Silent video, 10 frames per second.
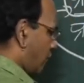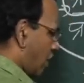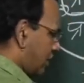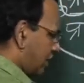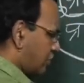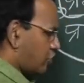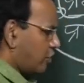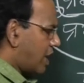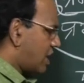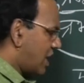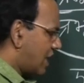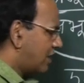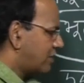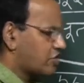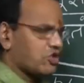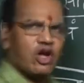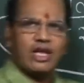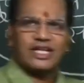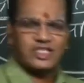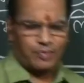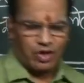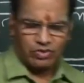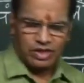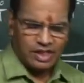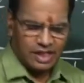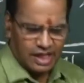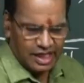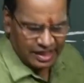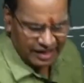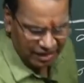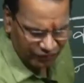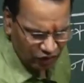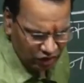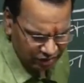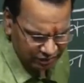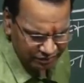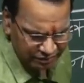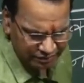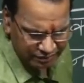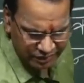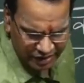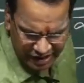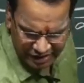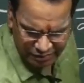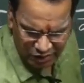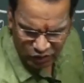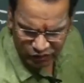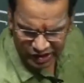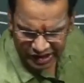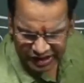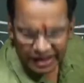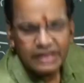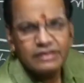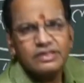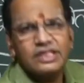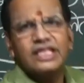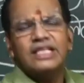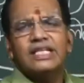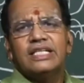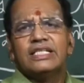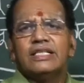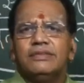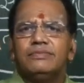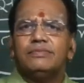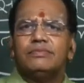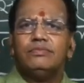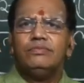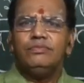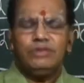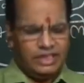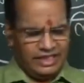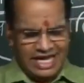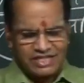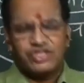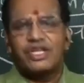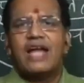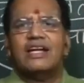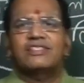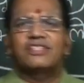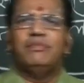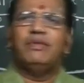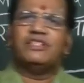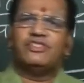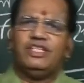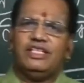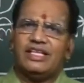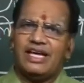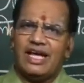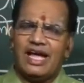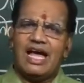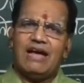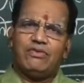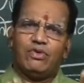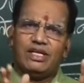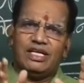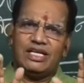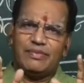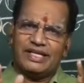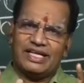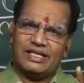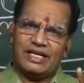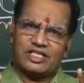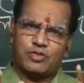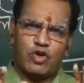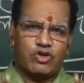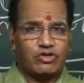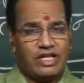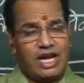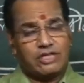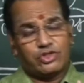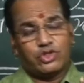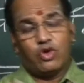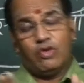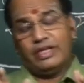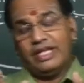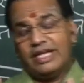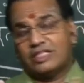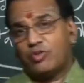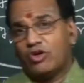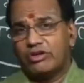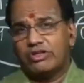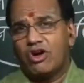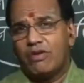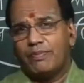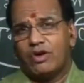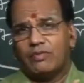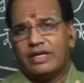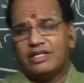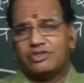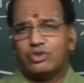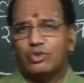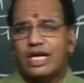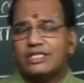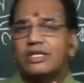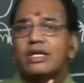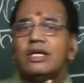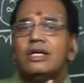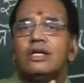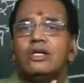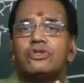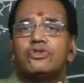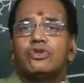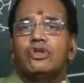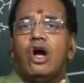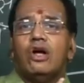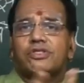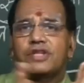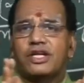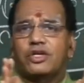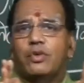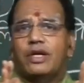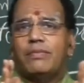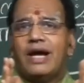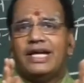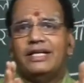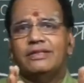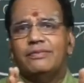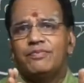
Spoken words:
For this shubhanana, this is called expound. Therefore, in Bahuvreehi, see, 10th standard CBSE, they have only limited expound. There are so many expound and compound. My dear students, do not shrink your mind.